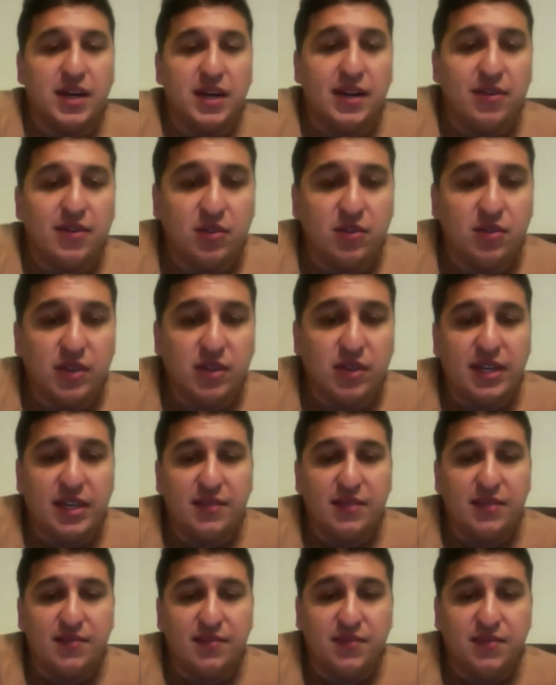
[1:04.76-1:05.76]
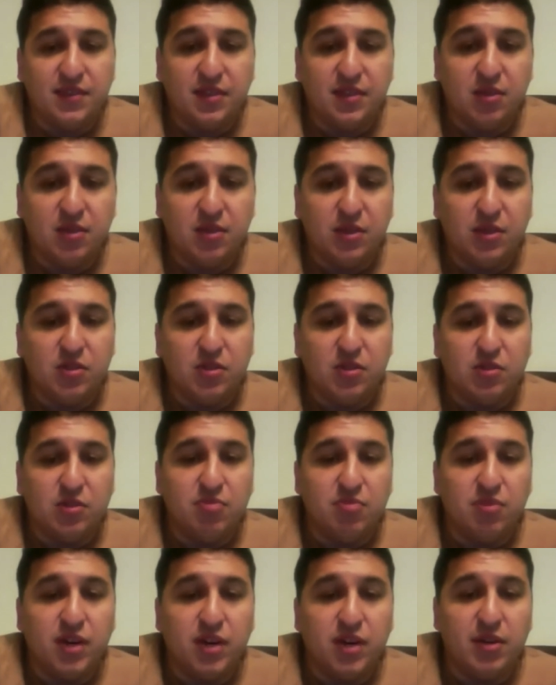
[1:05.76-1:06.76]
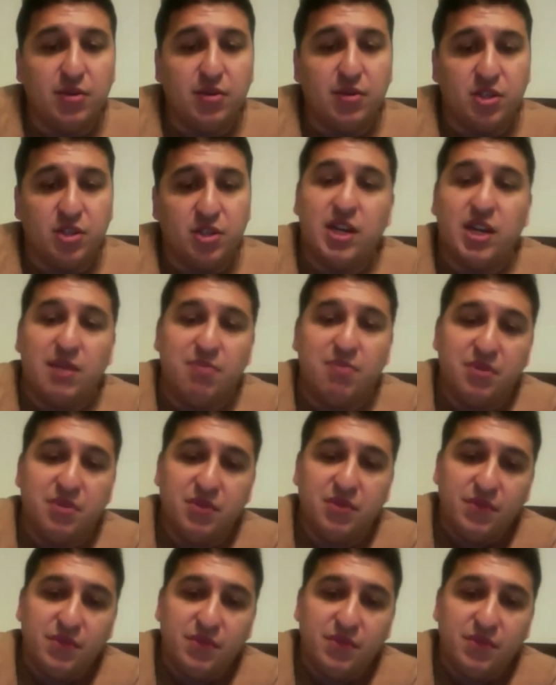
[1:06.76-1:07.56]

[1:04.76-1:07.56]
of that, doing to a bridal shop